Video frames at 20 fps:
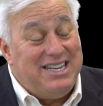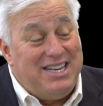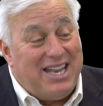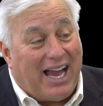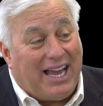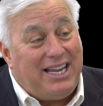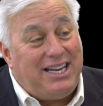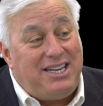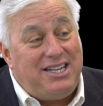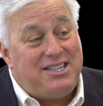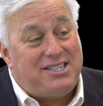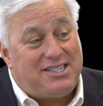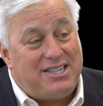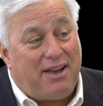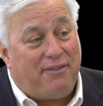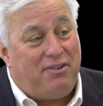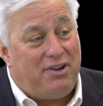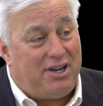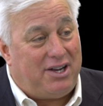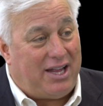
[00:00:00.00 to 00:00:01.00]

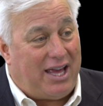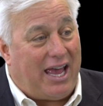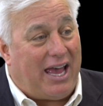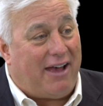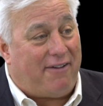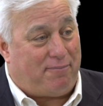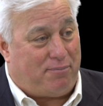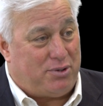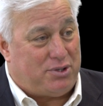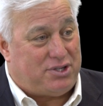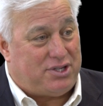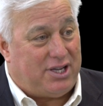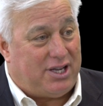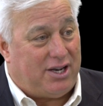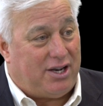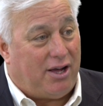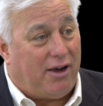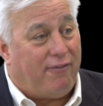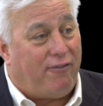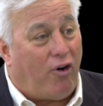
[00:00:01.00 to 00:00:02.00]

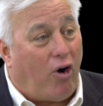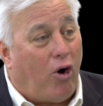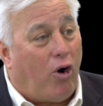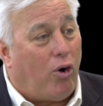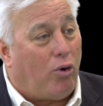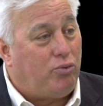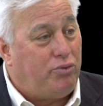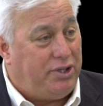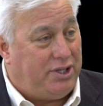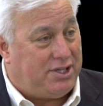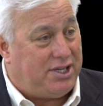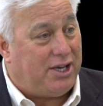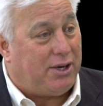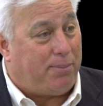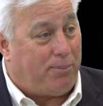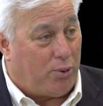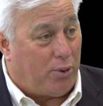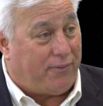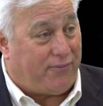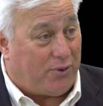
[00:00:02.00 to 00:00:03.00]
97.5% of all retail
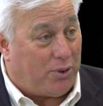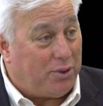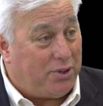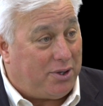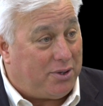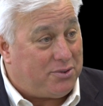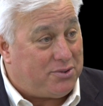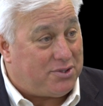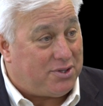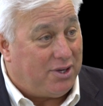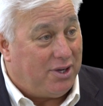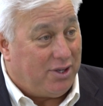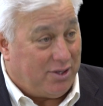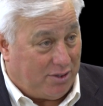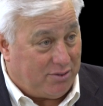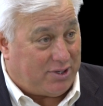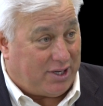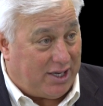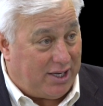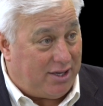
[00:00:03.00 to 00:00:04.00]
portfolios,
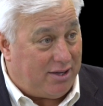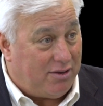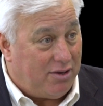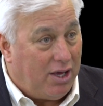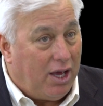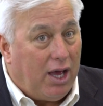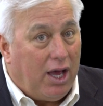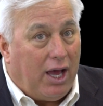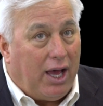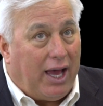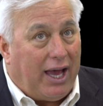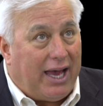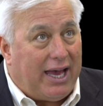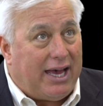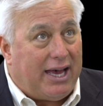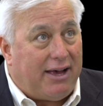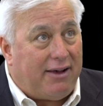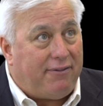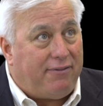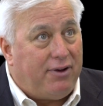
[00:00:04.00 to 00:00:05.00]
okay,
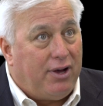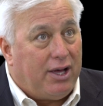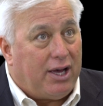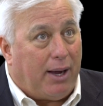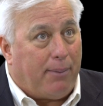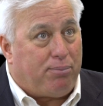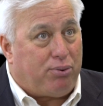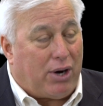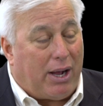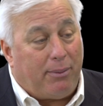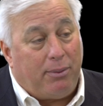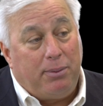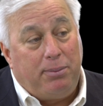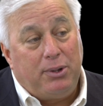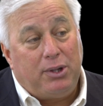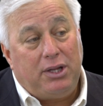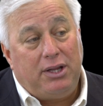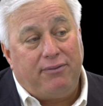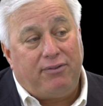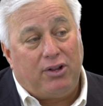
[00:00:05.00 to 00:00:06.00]
have a
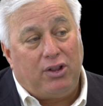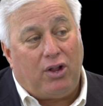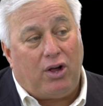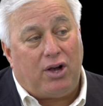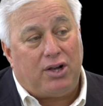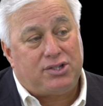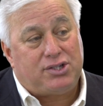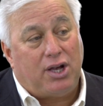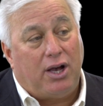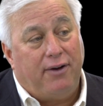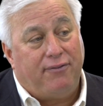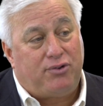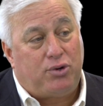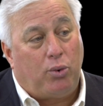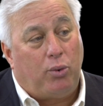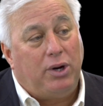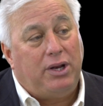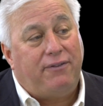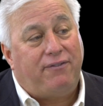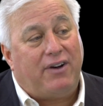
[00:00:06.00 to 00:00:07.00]
probability of a loss of
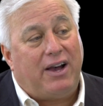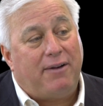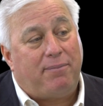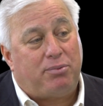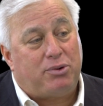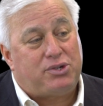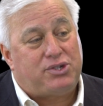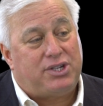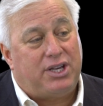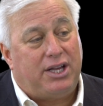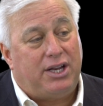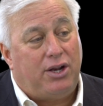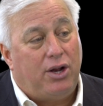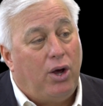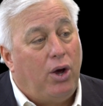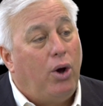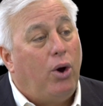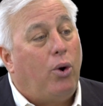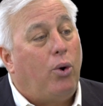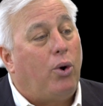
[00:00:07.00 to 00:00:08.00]
25%
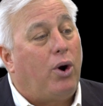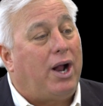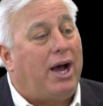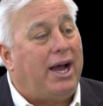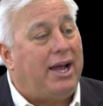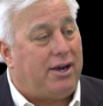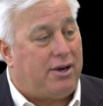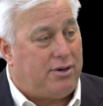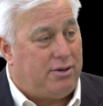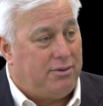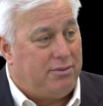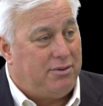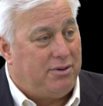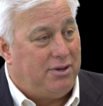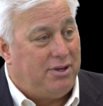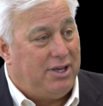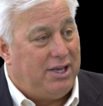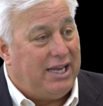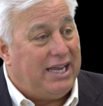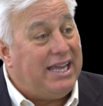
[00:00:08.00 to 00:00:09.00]
or higher
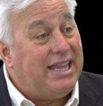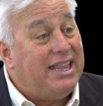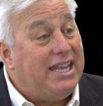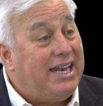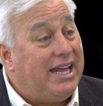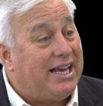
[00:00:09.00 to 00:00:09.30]
in the